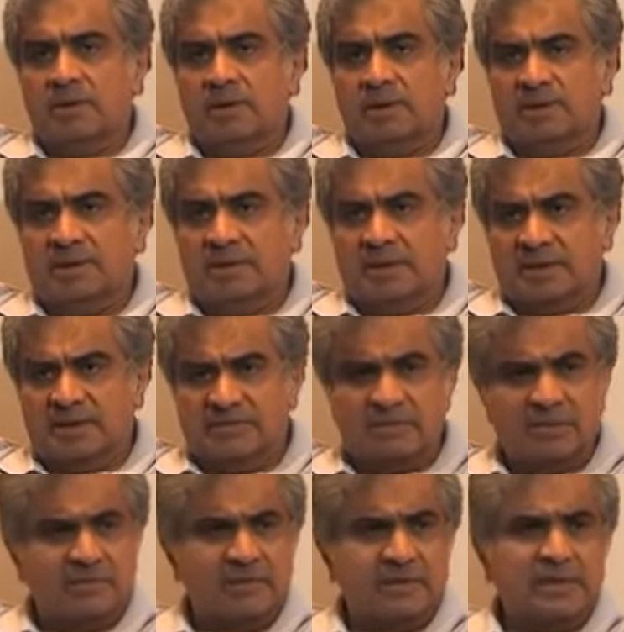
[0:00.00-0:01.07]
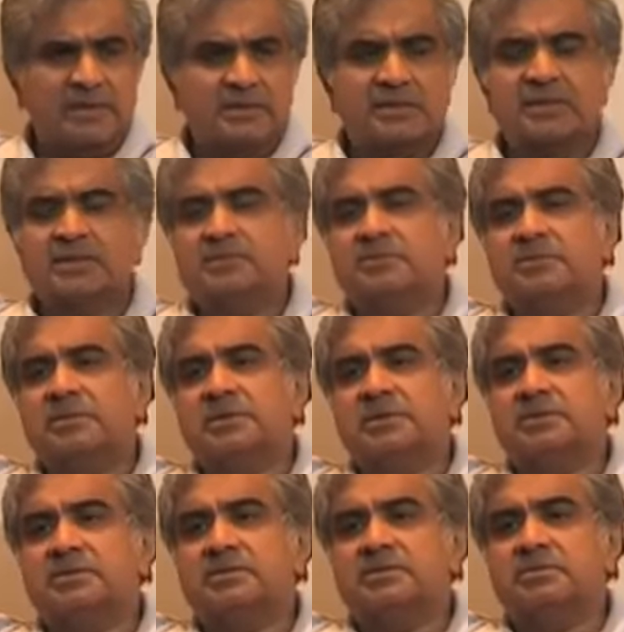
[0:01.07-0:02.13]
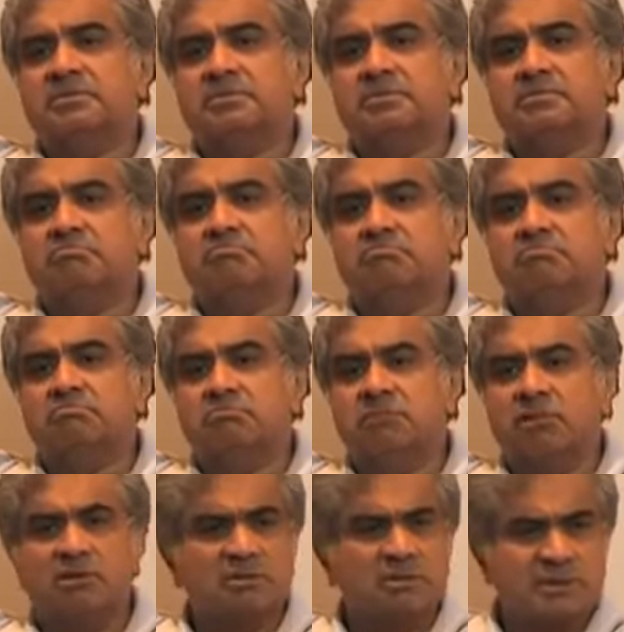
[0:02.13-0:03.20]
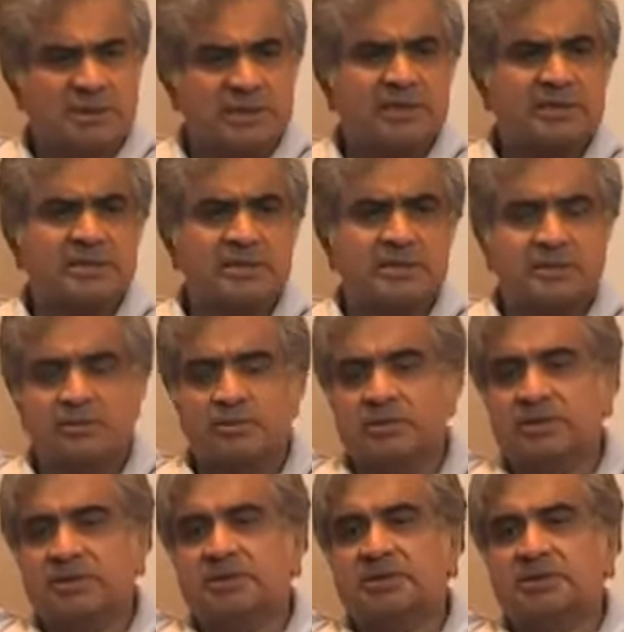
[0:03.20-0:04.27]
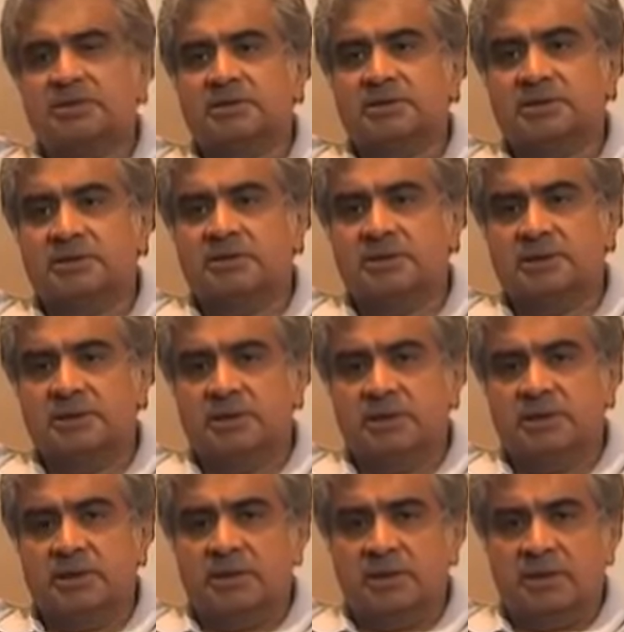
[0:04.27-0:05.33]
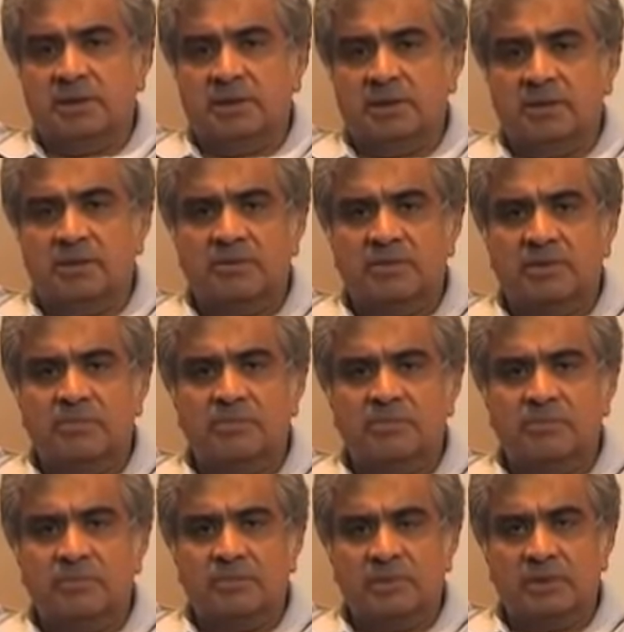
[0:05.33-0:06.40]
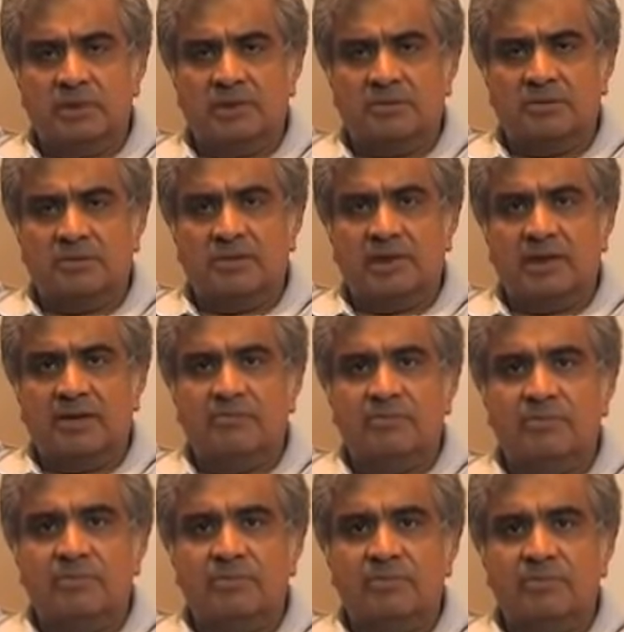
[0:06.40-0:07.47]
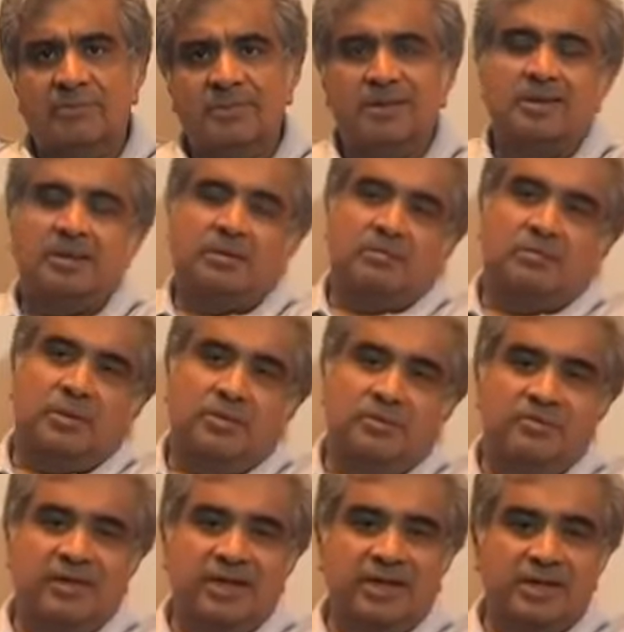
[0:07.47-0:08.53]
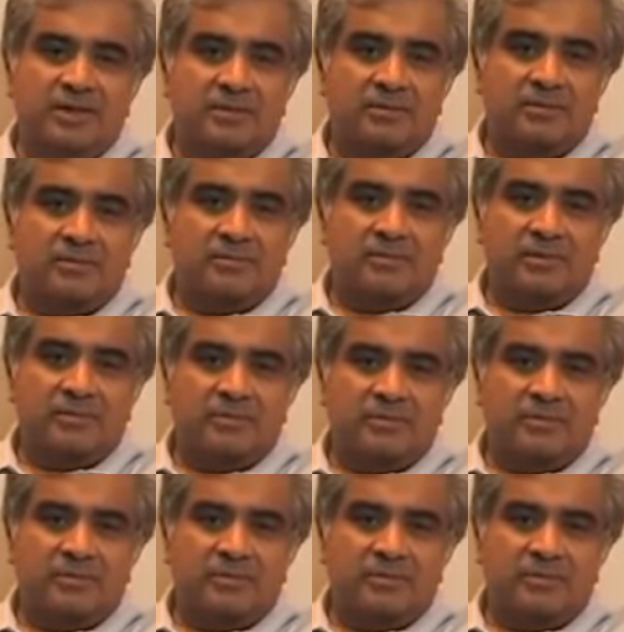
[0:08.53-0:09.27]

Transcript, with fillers: I think Rajiv Dhawan takes them. And a lot of the seniors take juniors. And a lot of them, uh, I maybe we get uh,